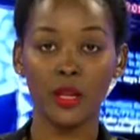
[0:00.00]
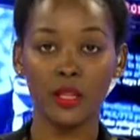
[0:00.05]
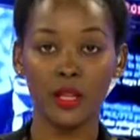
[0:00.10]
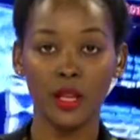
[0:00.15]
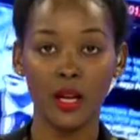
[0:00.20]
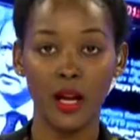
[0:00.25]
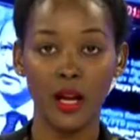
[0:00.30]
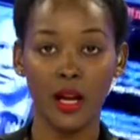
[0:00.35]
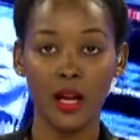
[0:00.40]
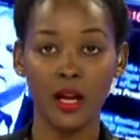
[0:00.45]

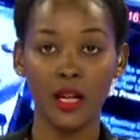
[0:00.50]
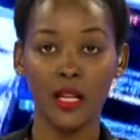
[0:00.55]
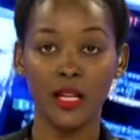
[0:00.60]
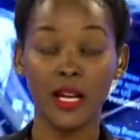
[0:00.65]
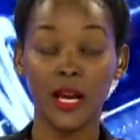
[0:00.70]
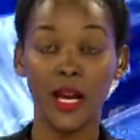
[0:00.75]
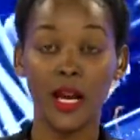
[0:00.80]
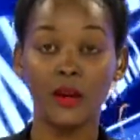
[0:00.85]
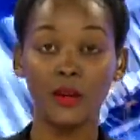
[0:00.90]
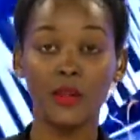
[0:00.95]
they are and
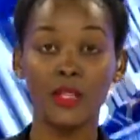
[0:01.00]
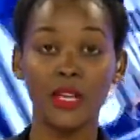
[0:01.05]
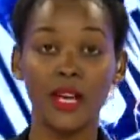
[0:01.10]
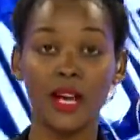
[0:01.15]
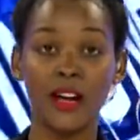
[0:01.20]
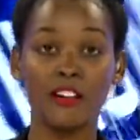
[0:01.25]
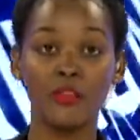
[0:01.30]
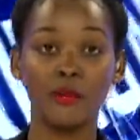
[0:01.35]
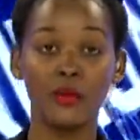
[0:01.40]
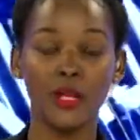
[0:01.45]
how they
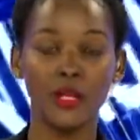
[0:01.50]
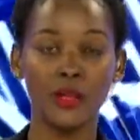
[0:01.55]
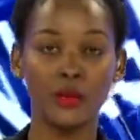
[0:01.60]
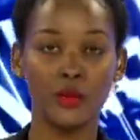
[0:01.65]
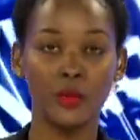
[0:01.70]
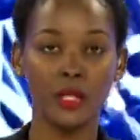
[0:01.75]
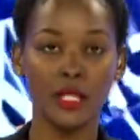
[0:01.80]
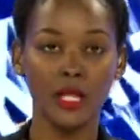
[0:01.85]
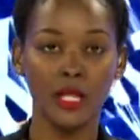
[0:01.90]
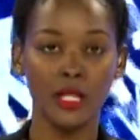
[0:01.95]
have been
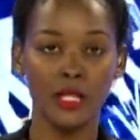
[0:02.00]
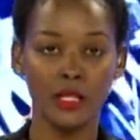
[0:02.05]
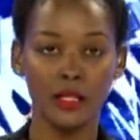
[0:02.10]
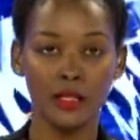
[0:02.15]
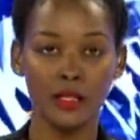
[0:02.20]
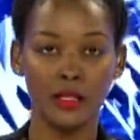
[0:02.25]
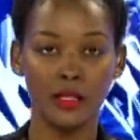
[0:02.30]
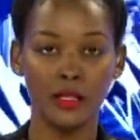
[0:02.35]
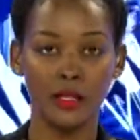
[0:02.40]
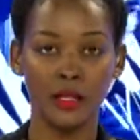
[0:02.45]
released.